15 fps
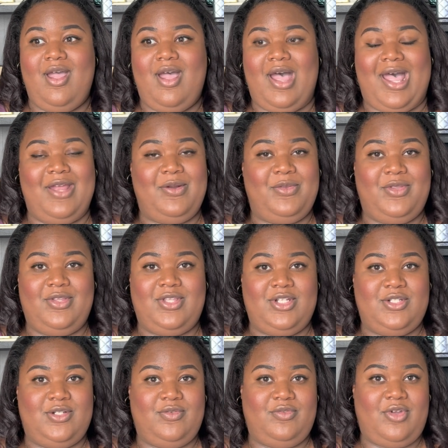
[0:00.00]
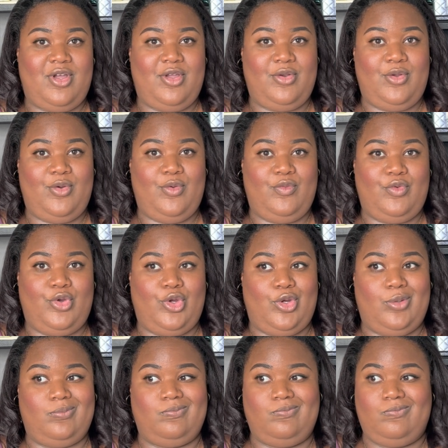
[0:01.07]
I don't think they should have gone
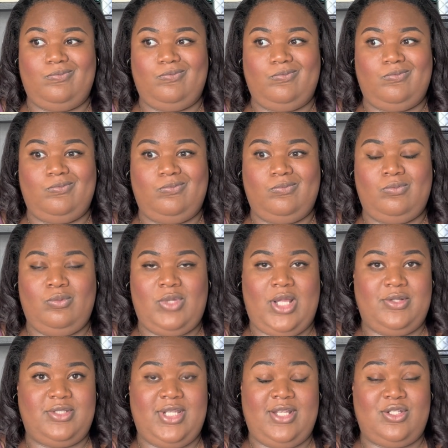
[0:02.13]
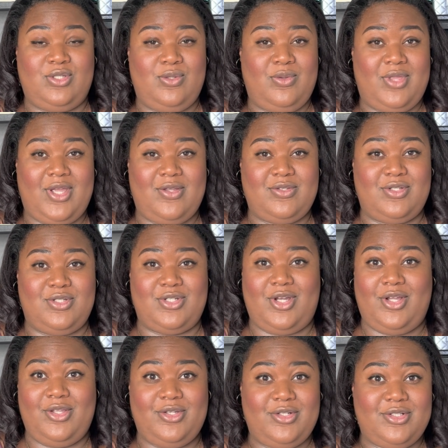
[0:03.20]
over, I'll say,
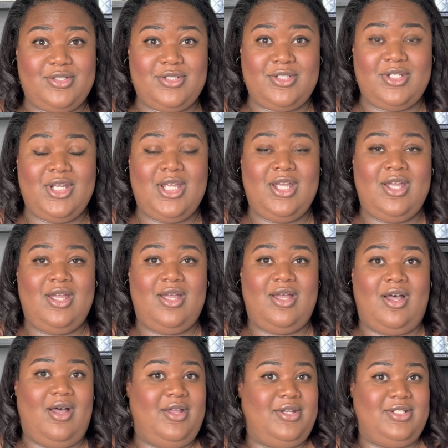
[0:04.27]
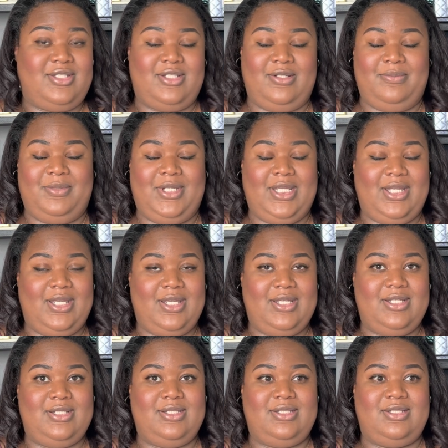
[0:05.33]
$2,000, honestly,
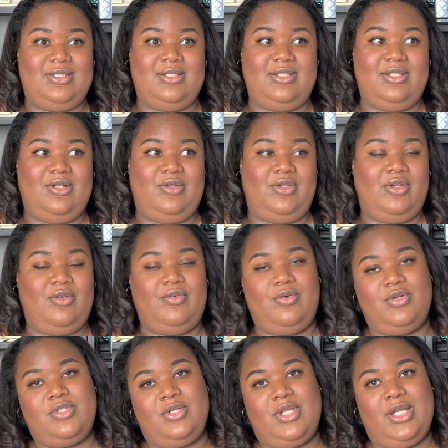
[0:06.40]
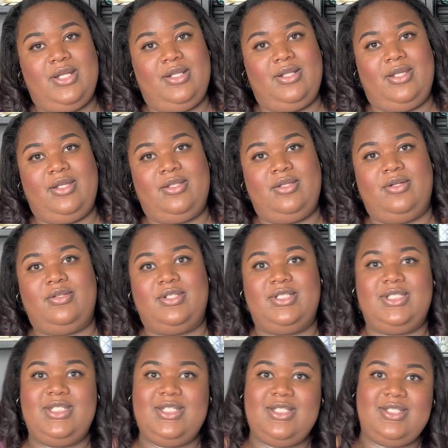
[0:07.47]
because of course you're getting like the
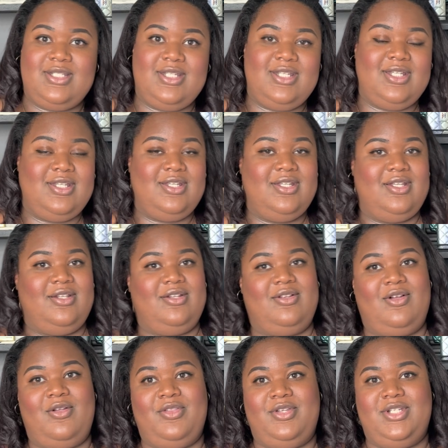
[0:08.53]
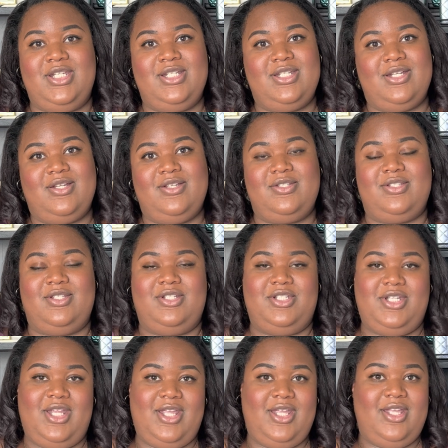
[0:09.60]
CC and all the details and the
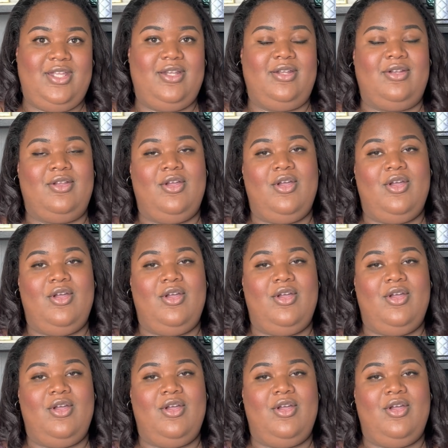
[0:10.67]
chain and